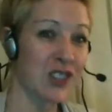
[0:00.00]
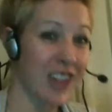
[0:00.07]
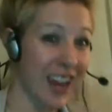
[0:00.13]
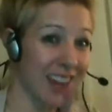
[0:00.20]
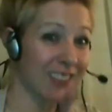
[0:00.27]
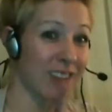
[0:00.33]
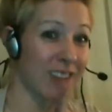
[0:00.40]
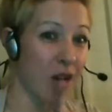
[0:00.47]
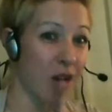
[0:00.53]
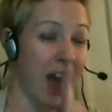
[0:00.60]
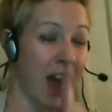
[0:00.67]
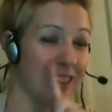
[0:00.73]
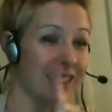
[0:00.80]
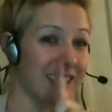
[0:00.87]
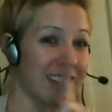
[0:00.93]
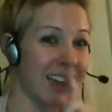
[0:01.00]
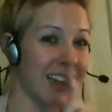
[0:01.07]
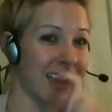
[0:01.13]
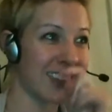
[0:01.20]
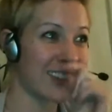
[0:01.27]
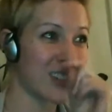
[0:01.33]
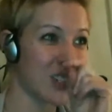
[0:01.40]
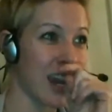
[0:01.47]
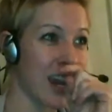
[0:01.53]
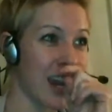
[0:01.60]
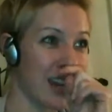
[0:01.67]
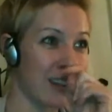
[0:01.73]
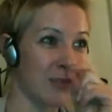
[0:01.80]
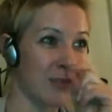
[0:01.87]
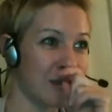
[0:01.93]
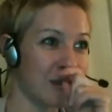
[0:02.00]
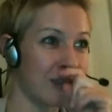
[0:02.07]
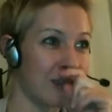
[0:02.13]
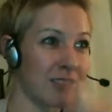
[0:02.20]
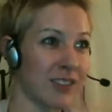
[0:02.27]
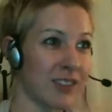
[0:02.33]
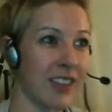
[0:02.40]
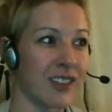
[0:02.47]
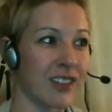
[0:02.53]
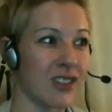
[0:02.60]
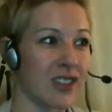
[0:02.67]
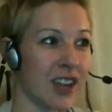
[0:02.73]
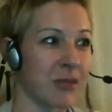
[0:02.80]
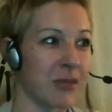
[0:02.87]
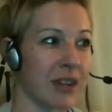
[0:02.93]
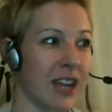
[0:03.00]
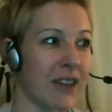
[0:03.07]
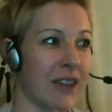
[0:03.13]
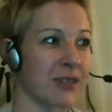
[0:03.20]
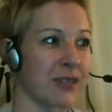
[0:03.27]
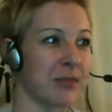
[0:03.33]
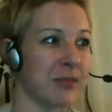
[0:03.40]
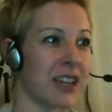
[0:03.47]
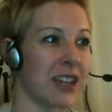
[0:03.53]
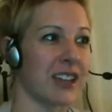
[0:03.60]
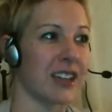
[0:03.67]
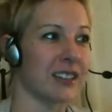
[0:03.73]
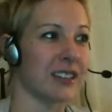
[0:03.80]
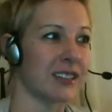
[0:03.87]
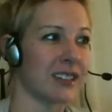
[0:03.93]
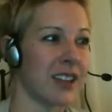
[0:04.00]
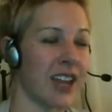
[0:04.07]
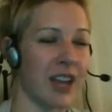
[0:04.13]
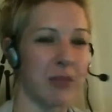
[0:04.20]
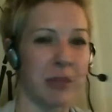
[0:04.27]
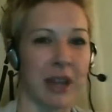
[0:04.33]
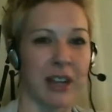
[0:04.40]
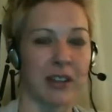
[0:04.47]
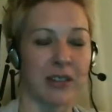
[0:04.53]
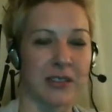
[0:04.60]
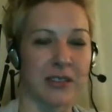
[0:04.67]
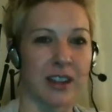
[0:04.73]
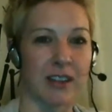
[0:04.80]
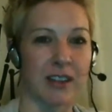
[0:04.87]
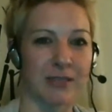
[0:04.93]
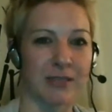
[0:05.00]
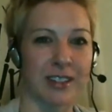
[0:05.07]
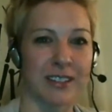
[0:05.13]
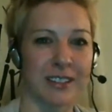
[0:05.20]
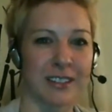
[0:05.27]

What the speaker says: Shane though, I think Shane would have some like headbanger stuff.